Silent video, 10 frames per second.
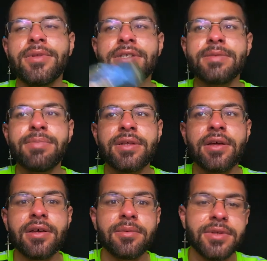with this
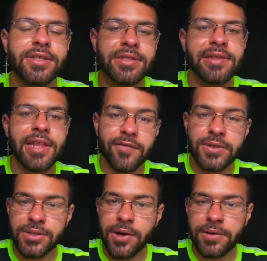uh, with this
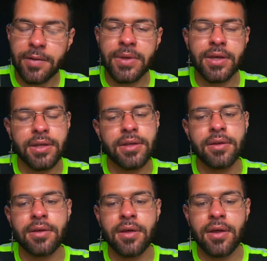lover's card coming
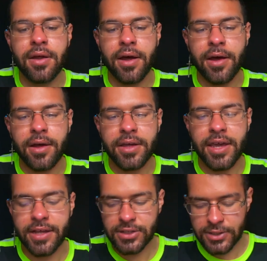in, uh,
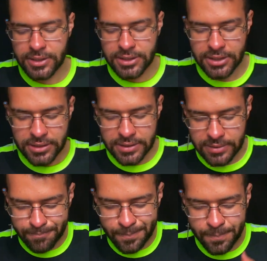Cancer, it's
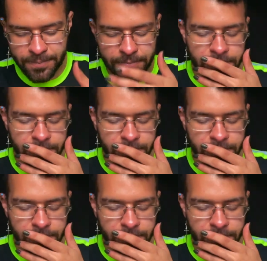just. Mm